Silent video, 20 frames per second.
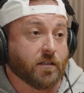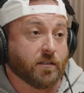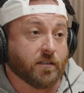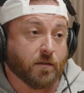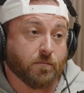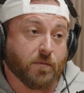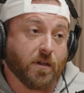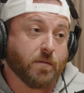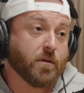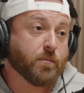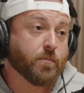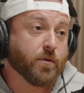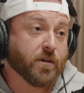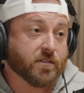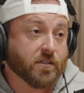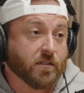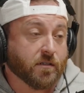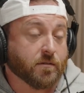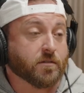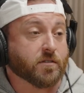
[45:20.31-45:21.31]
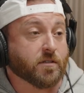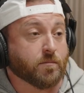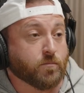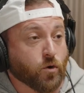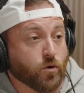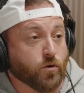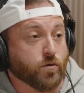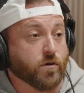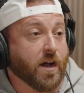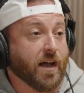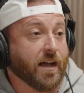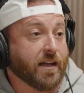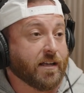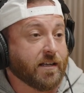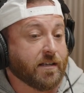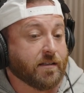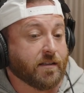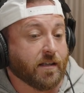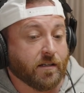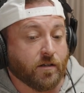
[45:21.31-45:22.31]
that maybe it brings like some
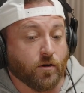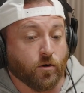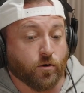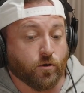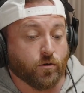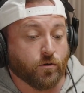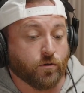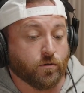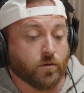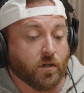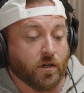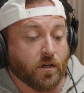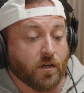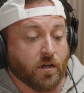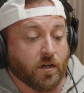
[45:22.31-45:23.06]
notoriety and they go to